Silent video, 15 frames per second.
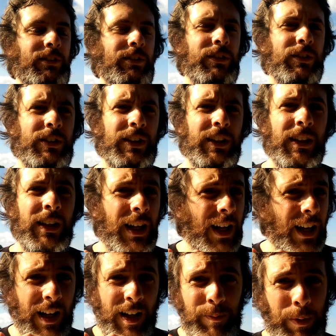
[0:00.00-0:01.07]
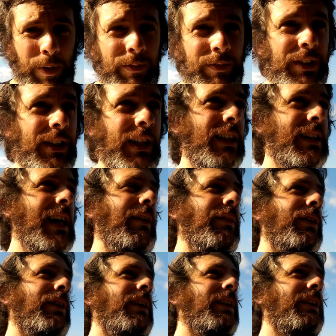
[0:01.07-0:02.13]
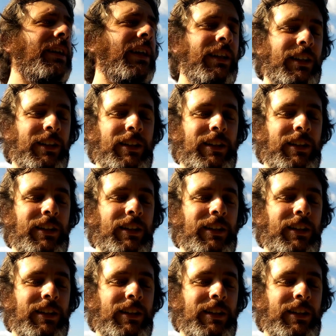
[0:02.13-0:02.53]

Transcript: Gunter? I believe in saying that wrong, aren't I?